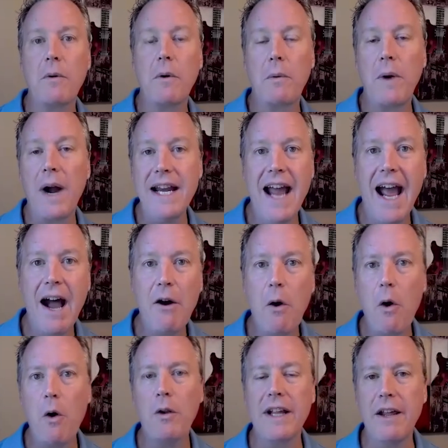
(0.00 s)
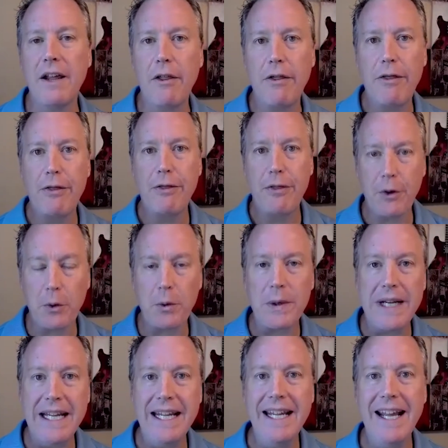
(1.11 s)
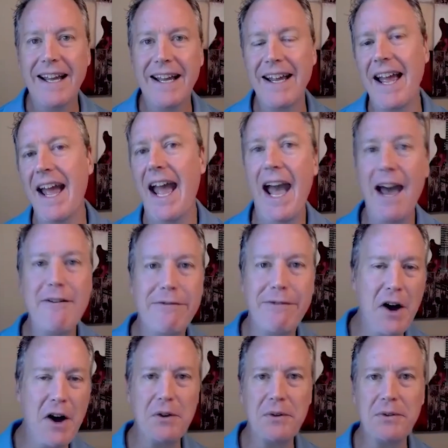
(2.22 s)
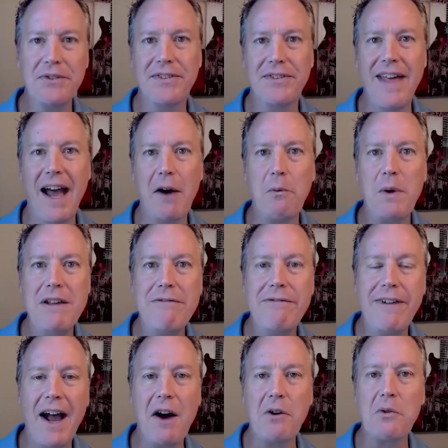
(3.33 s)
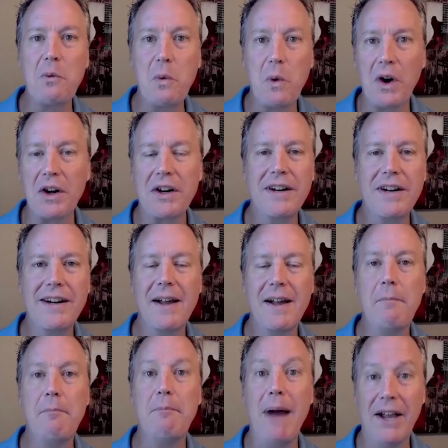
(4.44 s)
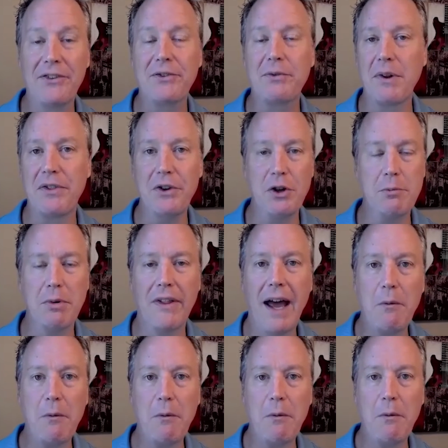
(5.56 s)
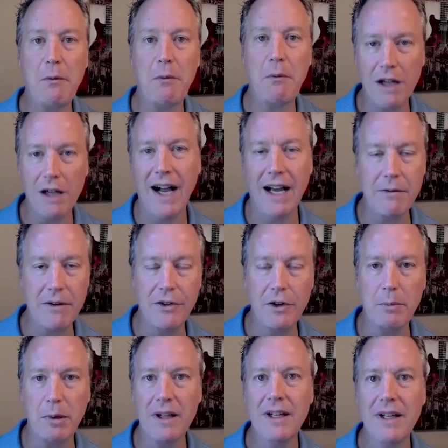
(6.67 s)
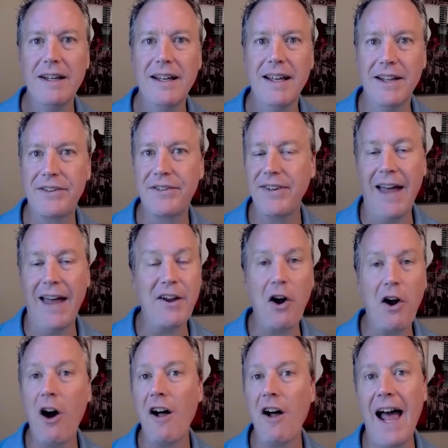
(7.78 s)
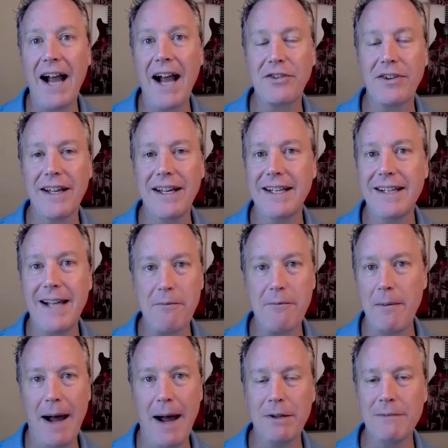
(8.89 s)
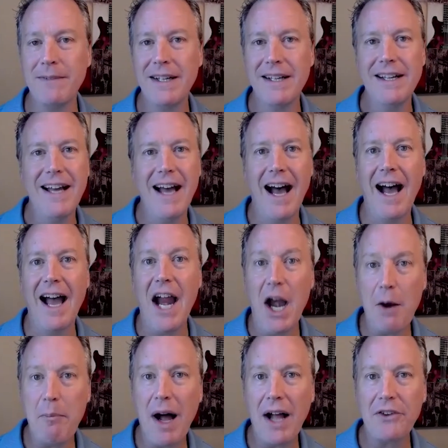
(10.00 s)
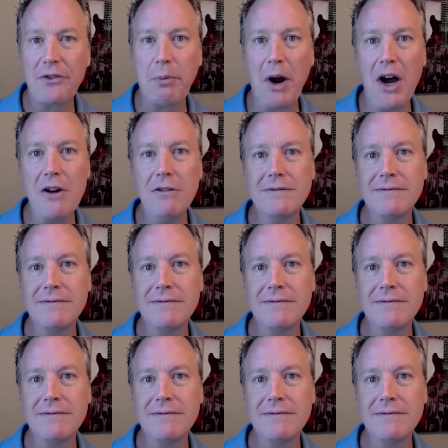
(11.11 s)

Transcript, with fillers: right now only three headphones that we found work best with Noopl that we've qualified with Noopl. It's and they're all actually come from Apple. Uh, AirPods Pro,